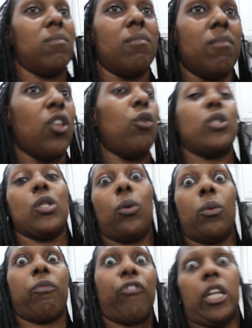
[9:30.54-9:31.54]

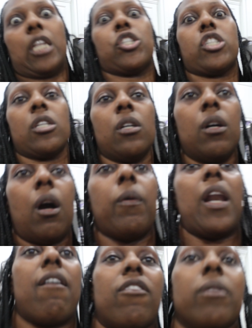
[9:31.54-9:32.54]
YouTube footage or
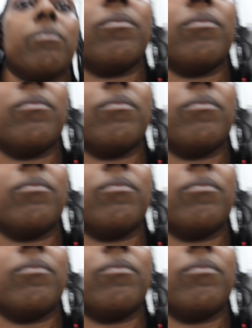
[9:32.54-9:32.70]
whatever.